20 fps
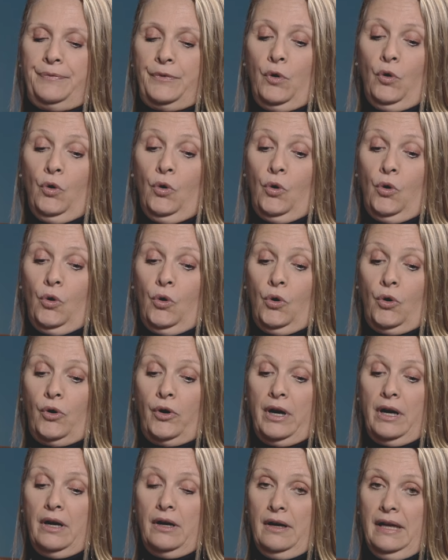
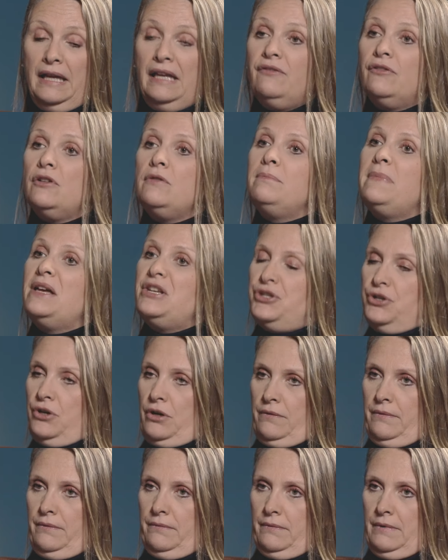or even measure
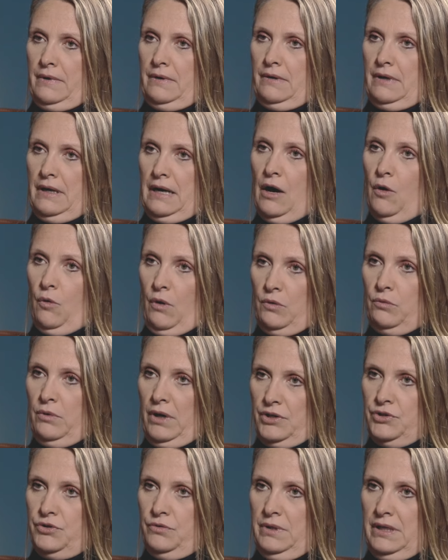how well we
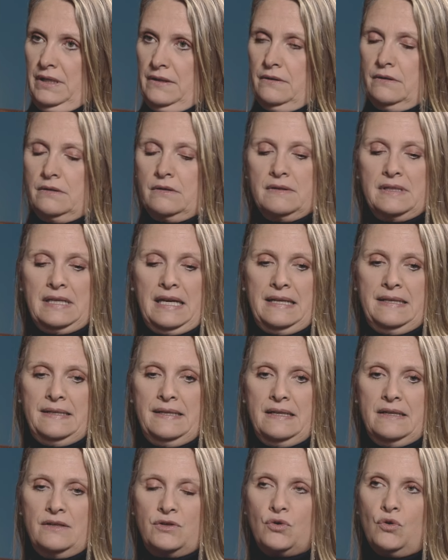are doing as a
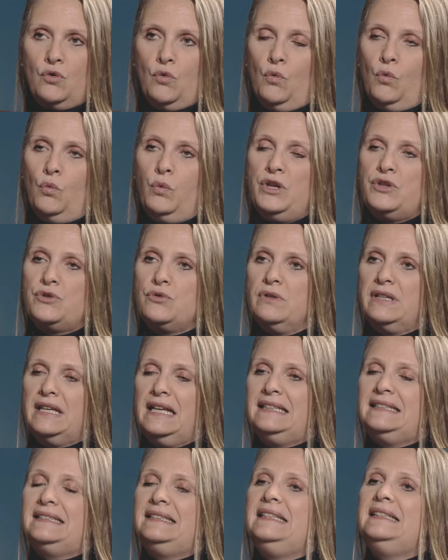society. So we took
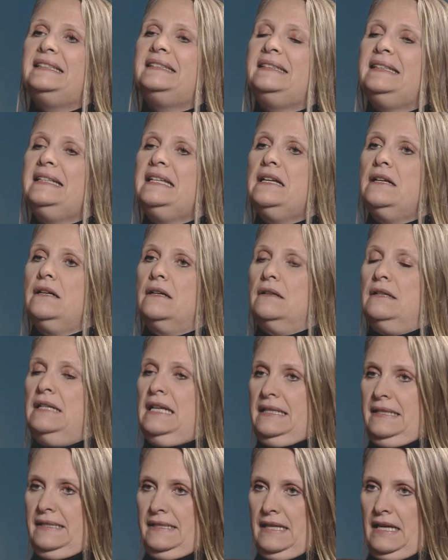existing,
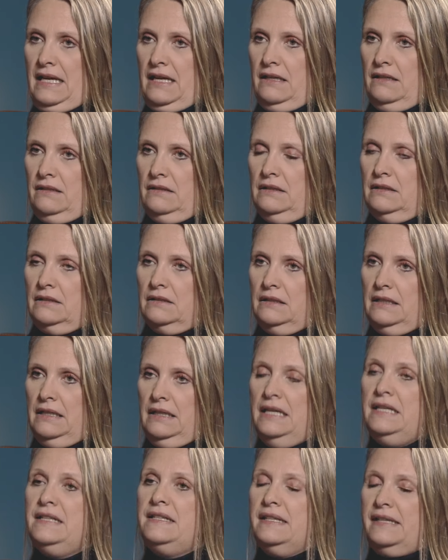let's say,
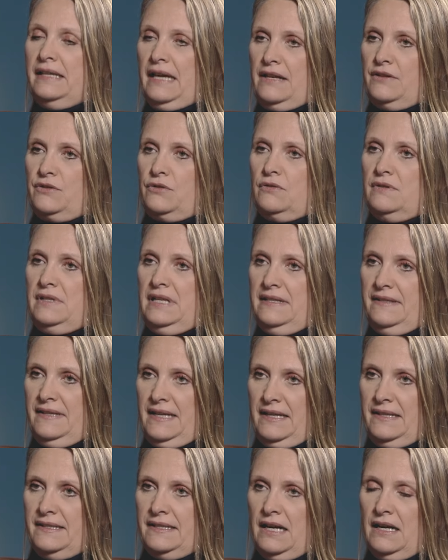indicators and
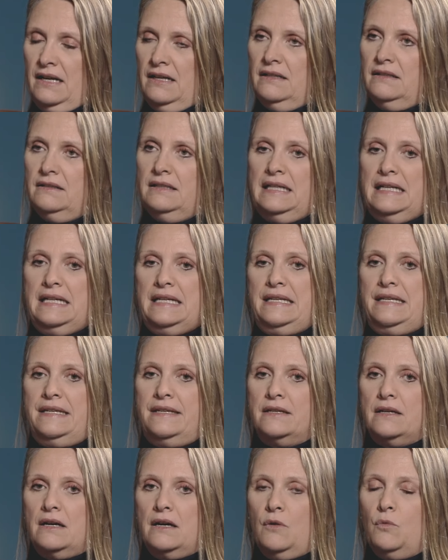data, and
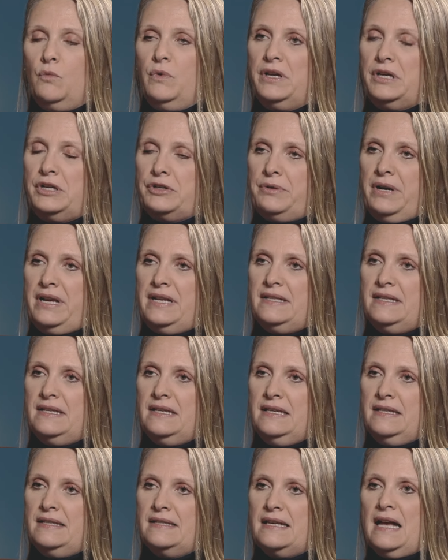we
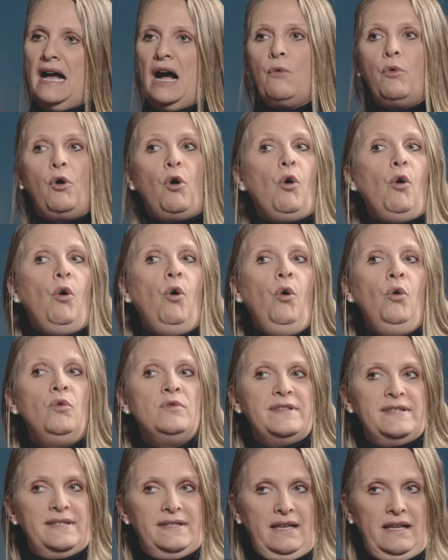created our
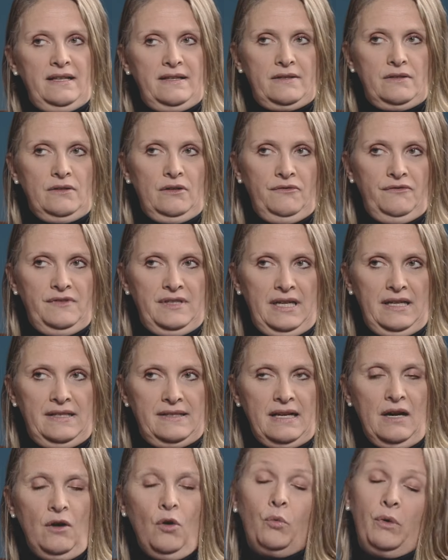own set of
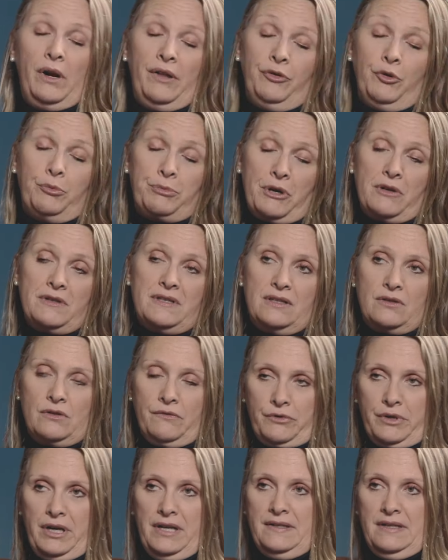data, or we're in the process
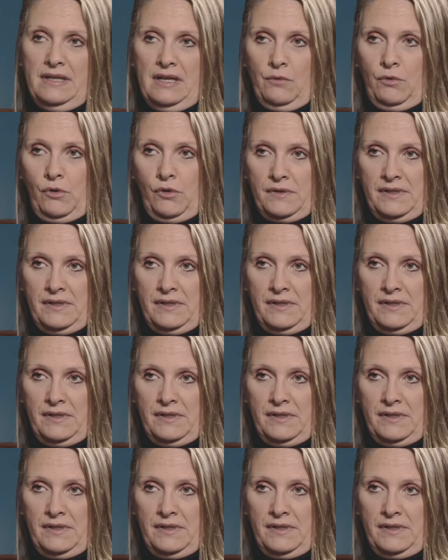of creating our own